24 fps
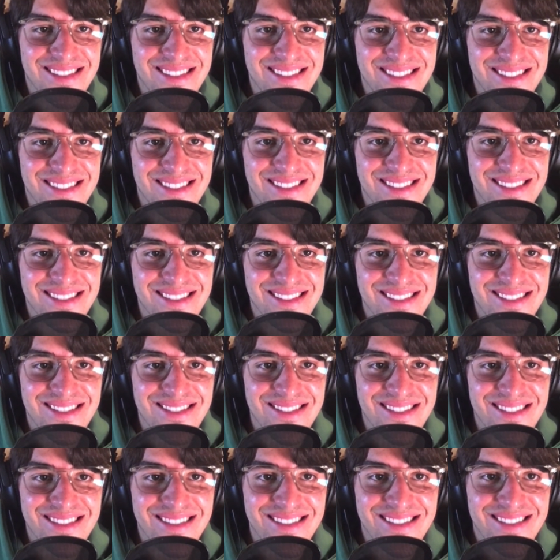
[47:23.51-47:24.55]

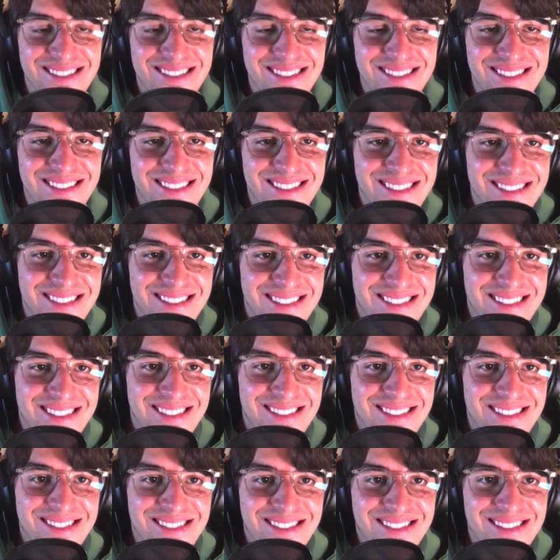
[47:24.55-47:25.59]

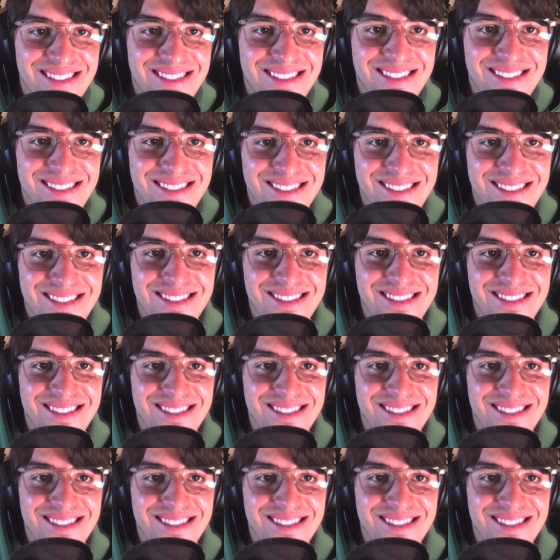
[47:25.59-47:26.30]
This person isn't speaking.